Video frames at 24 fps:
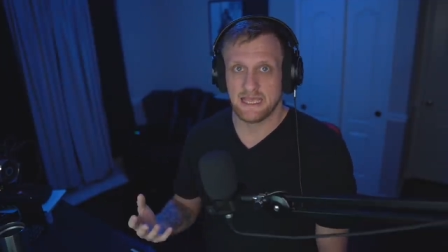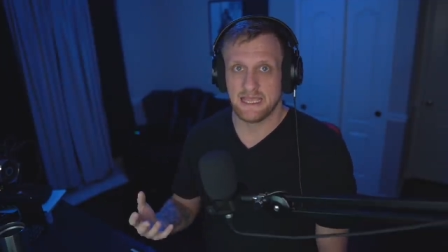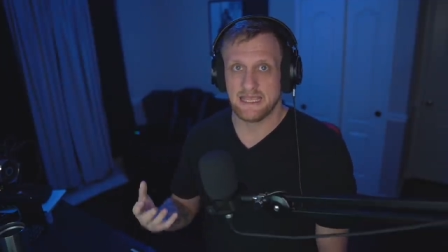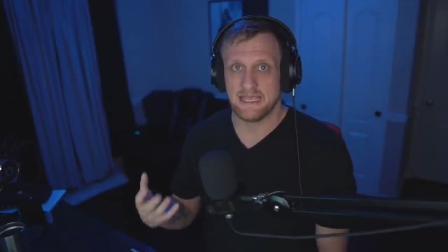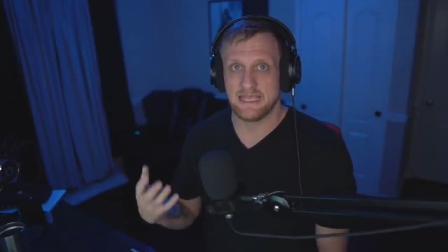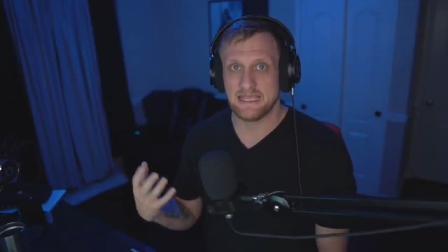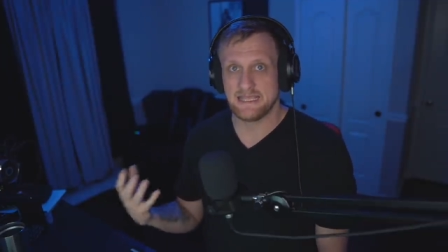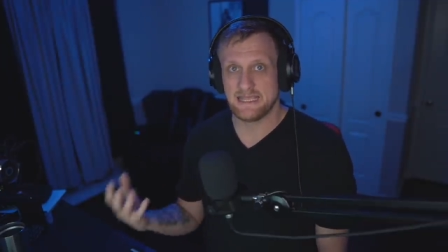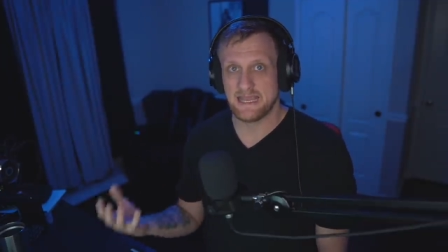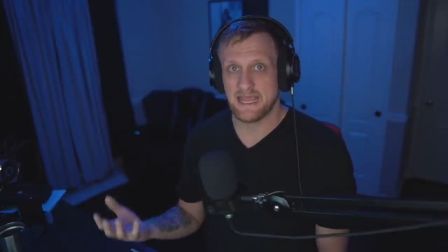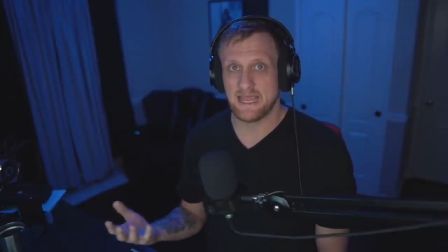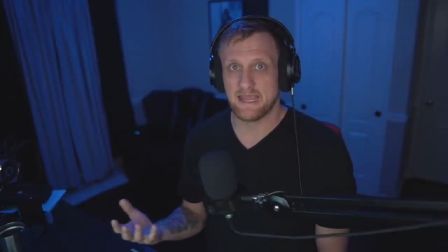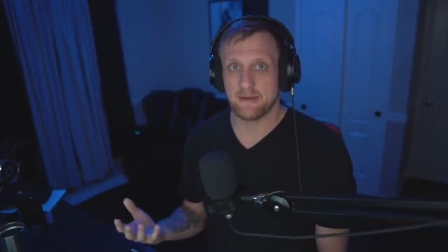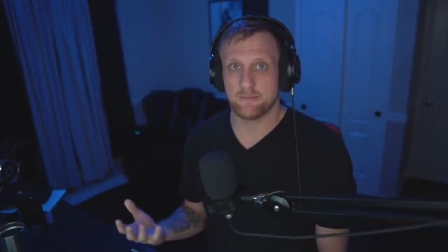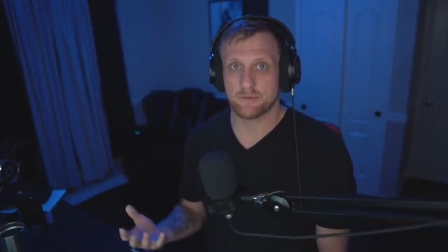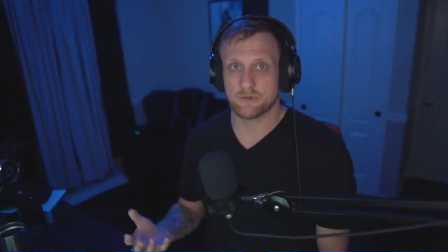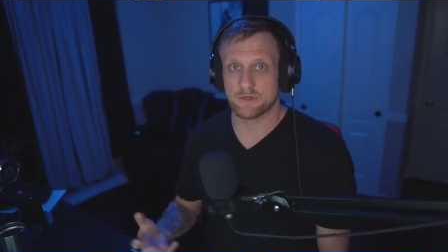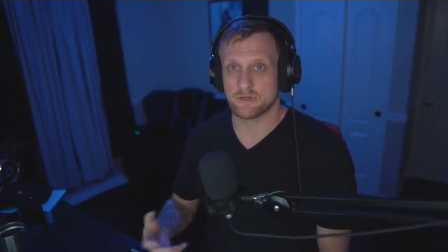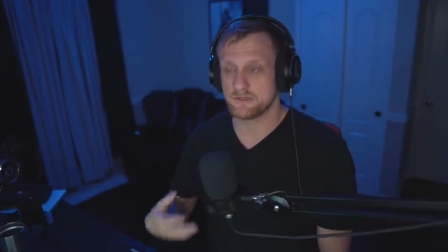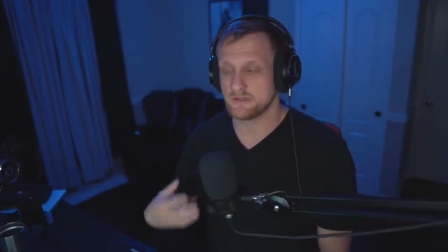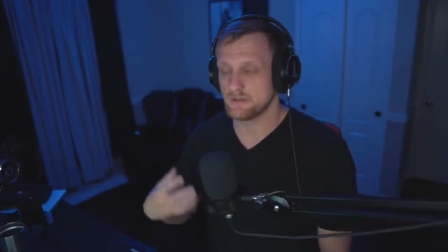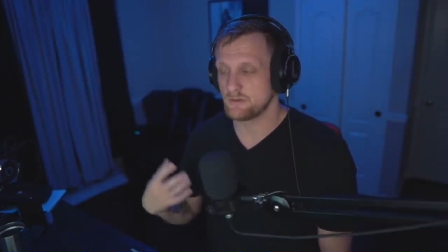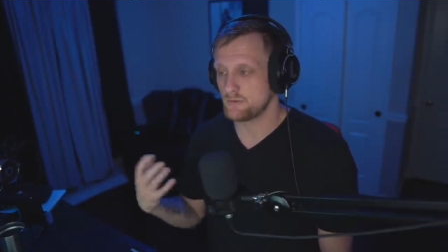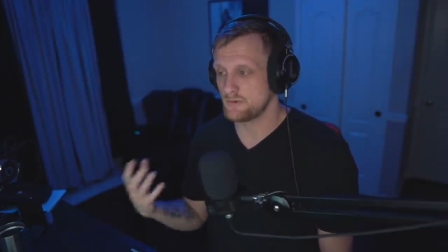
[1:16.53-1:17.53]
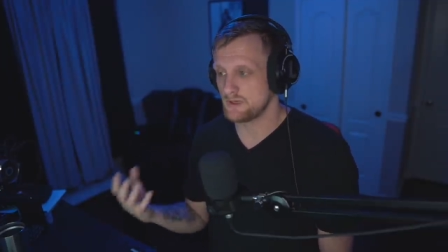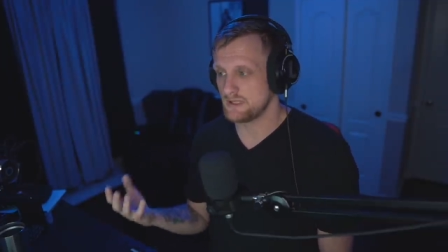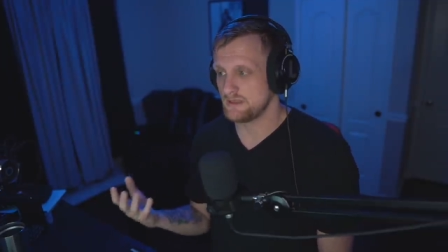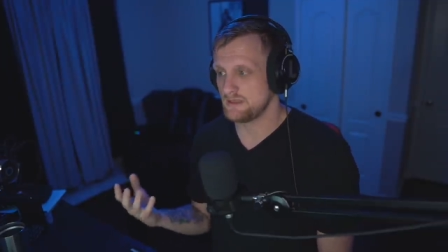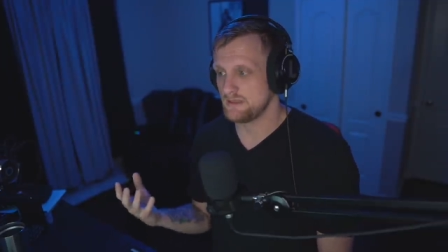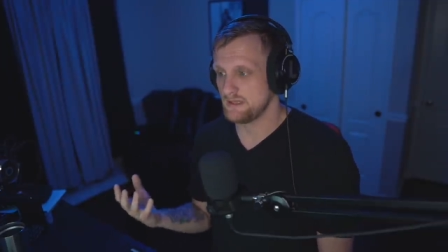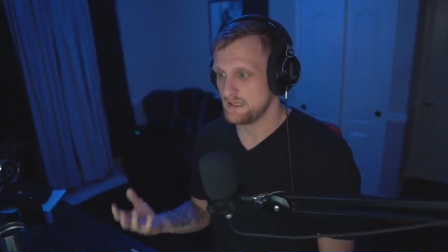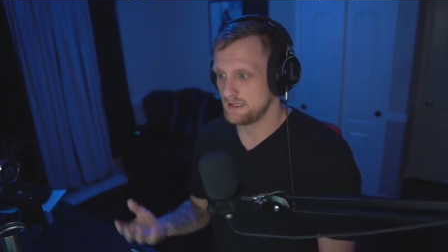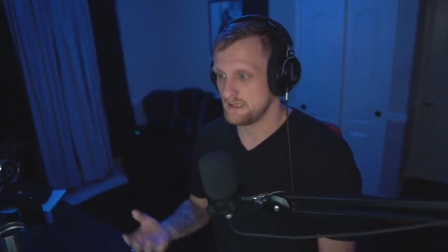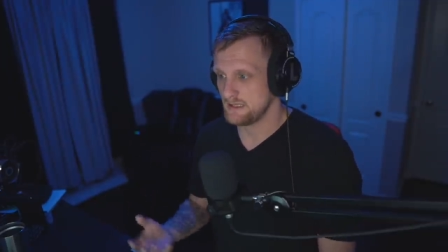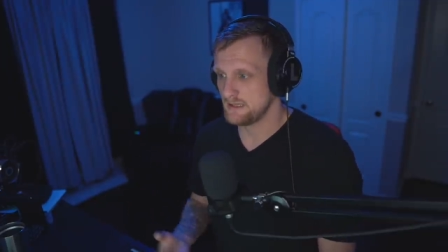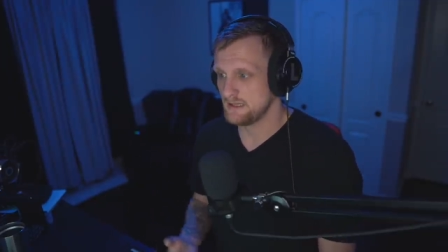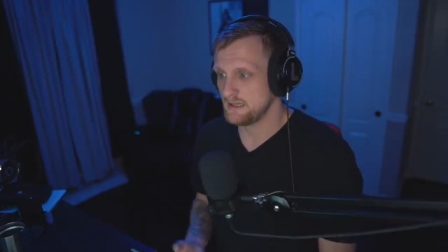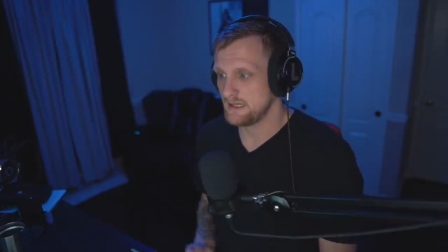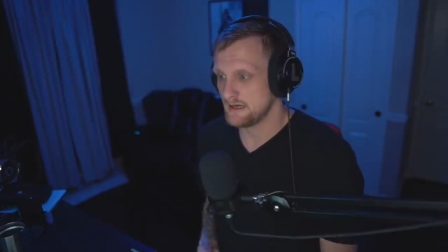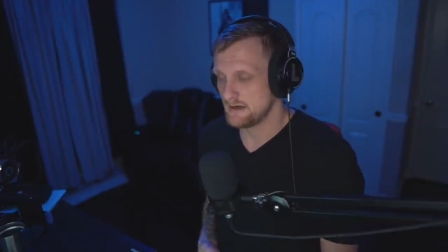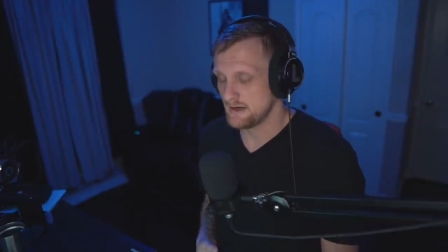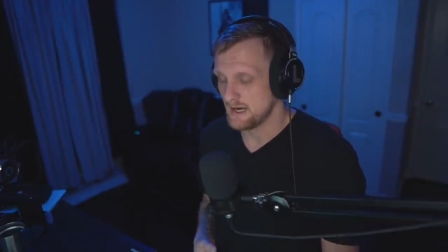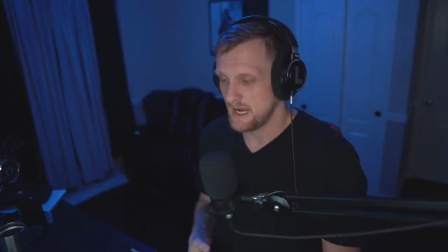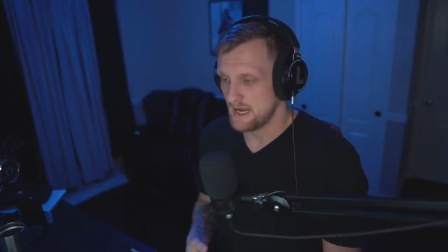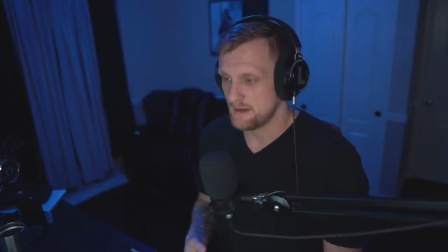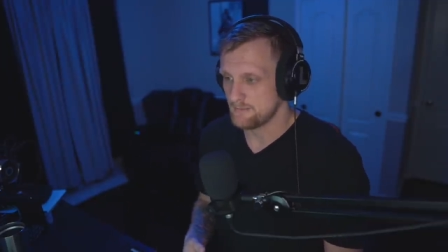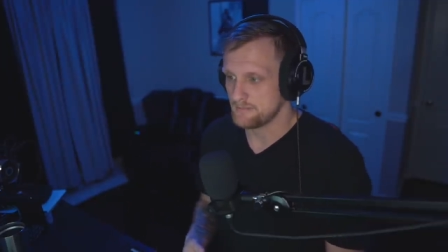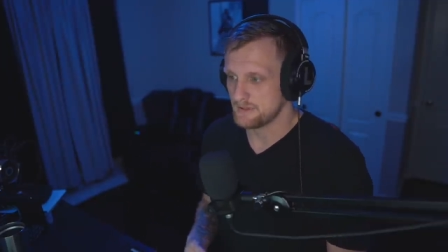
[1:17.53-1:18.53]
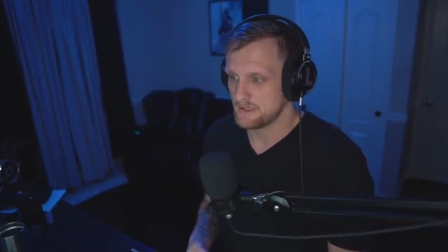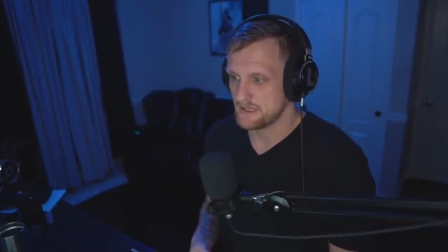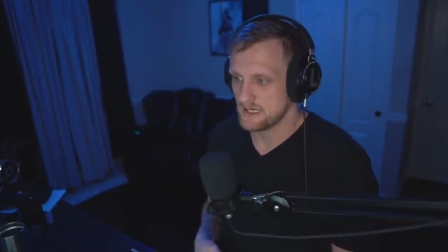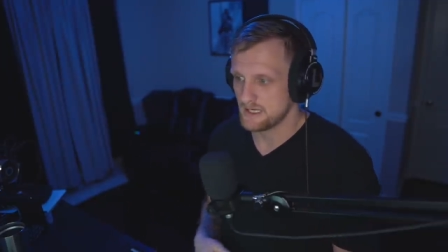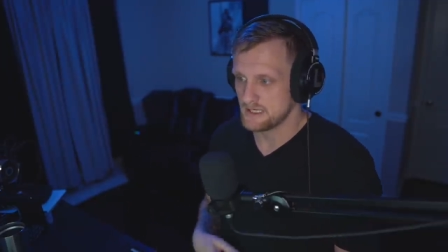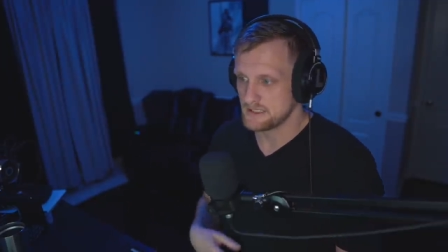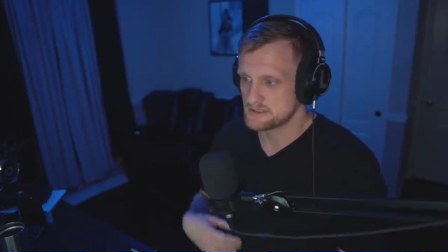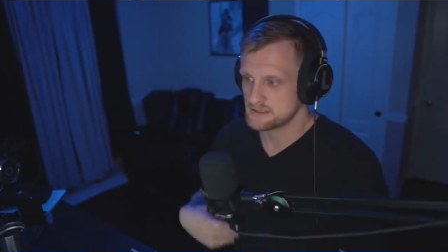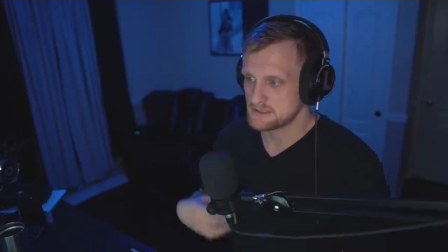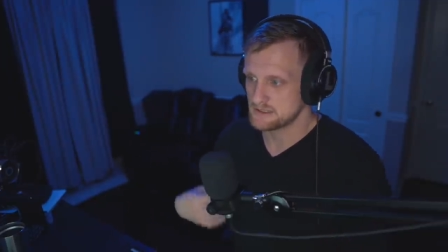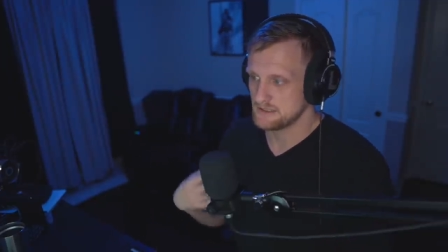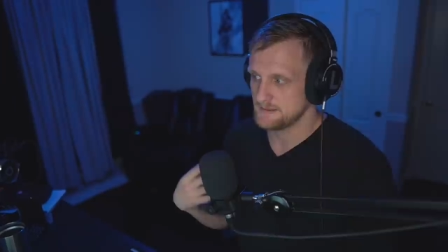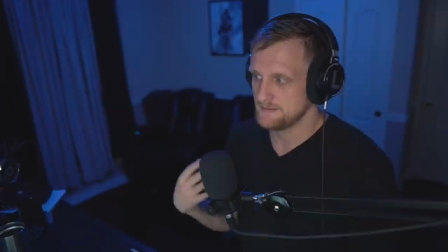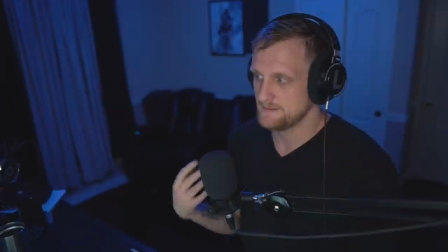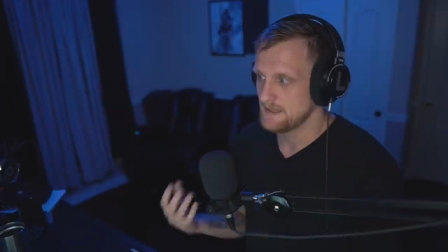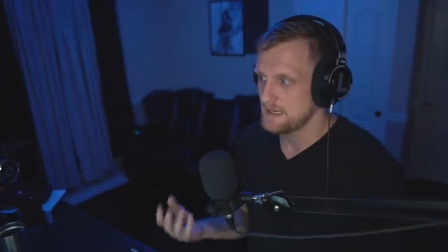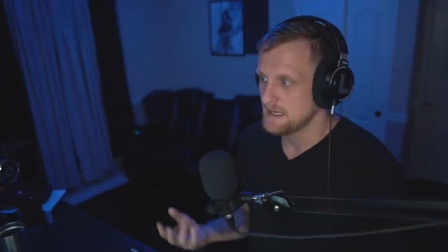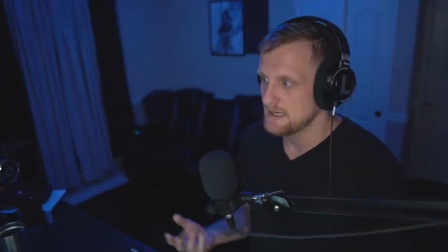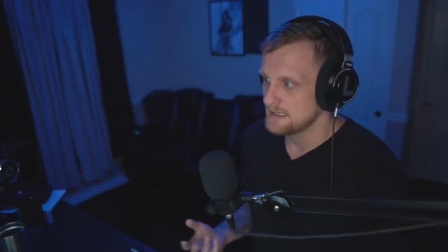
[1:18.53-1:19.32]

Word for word: enabled within their application.